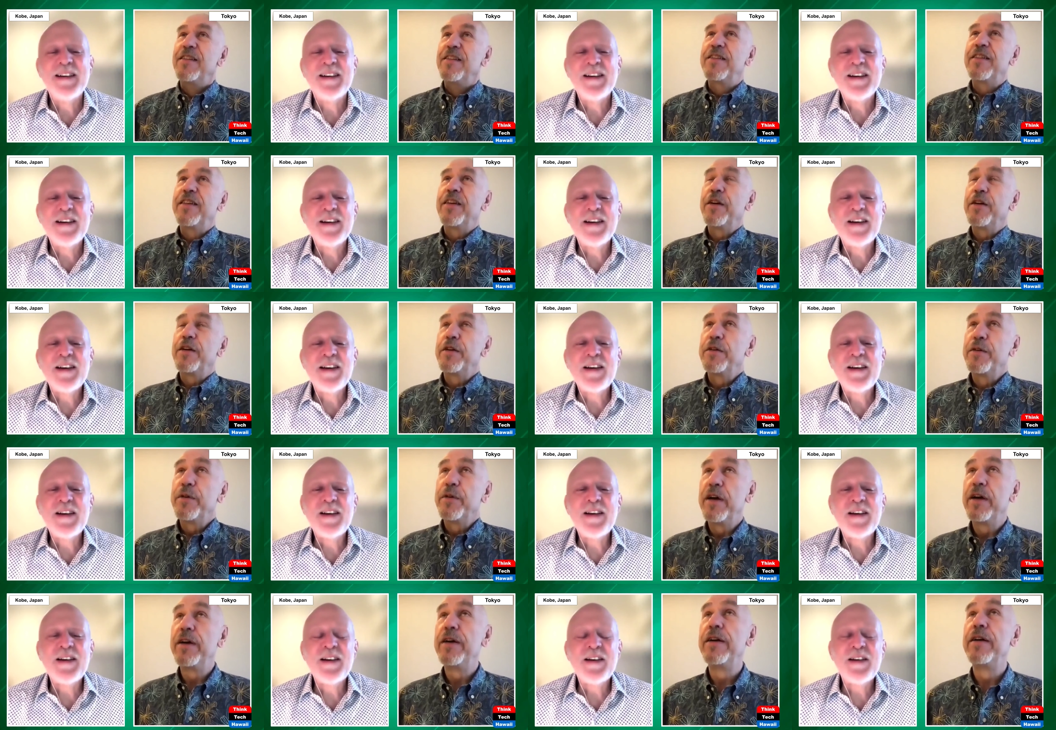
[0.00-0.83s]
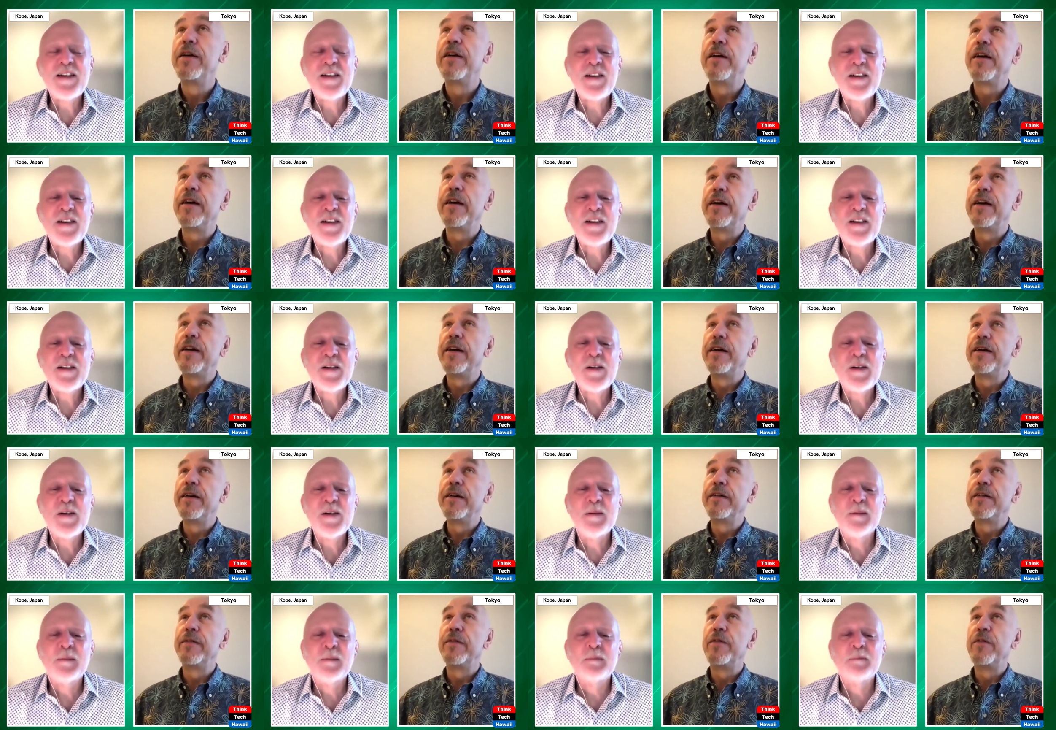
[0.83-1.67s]
Speaker 1: So
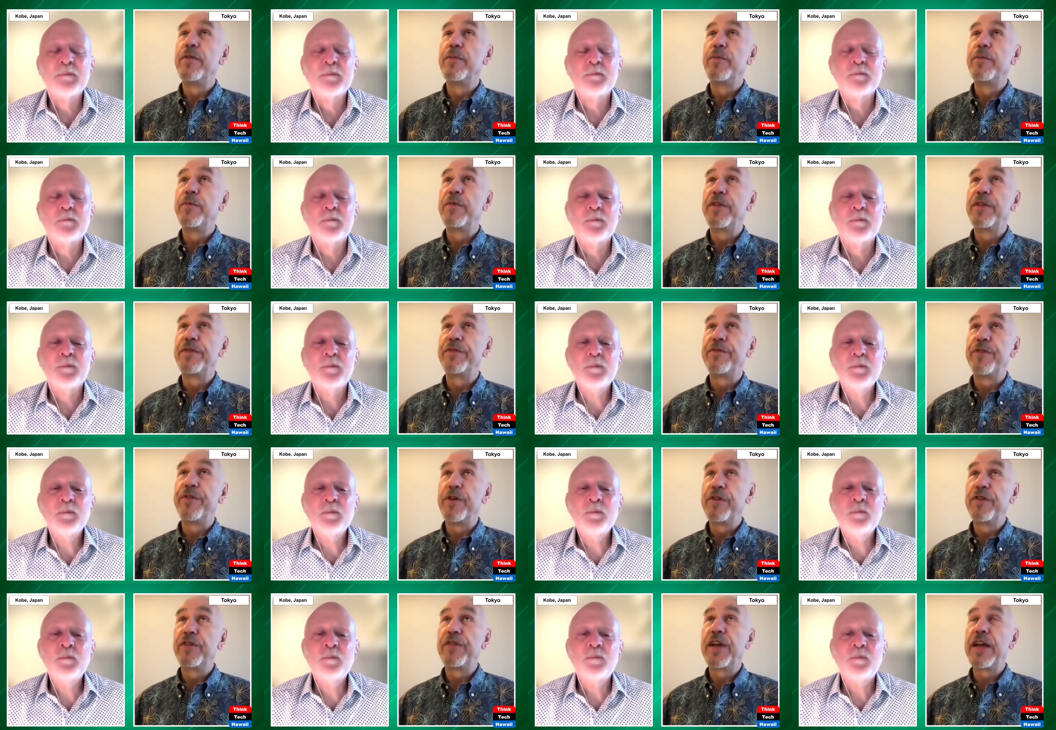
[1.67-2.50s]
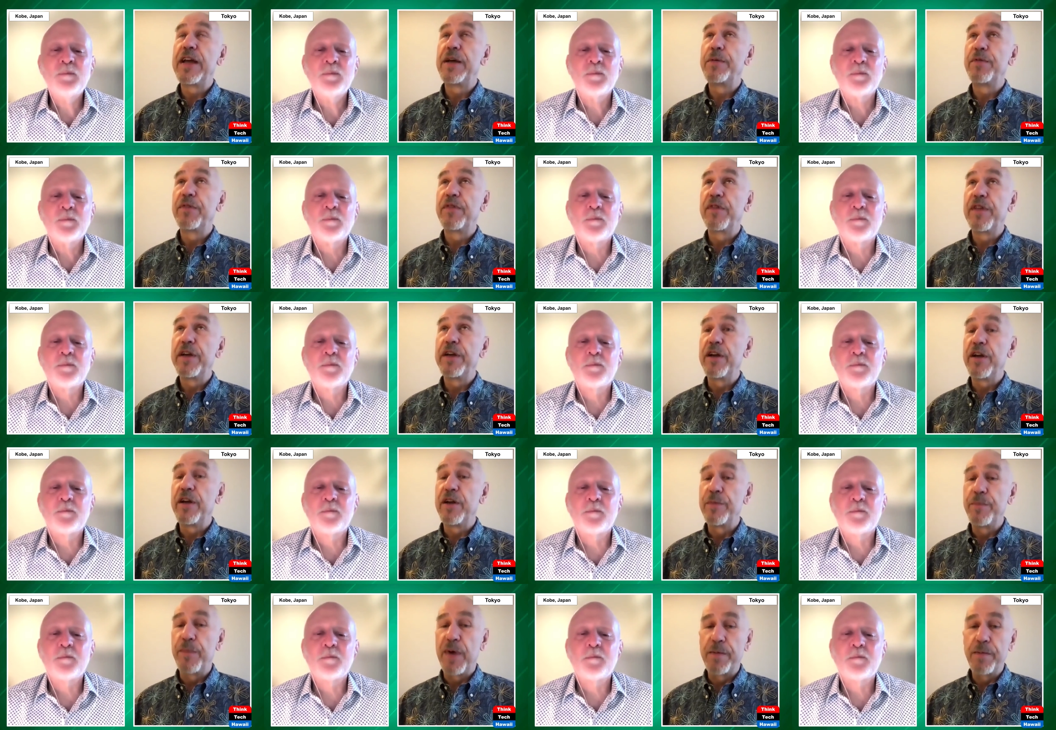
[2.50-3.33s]
the first day I was
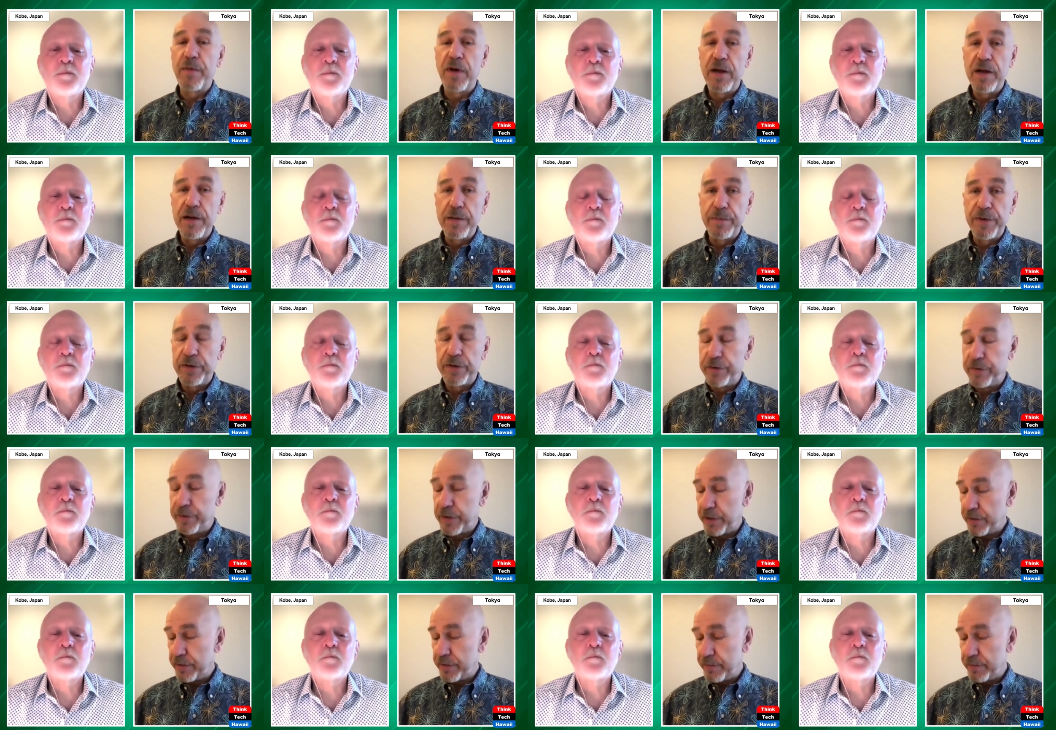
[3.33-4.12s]
there, my mom, who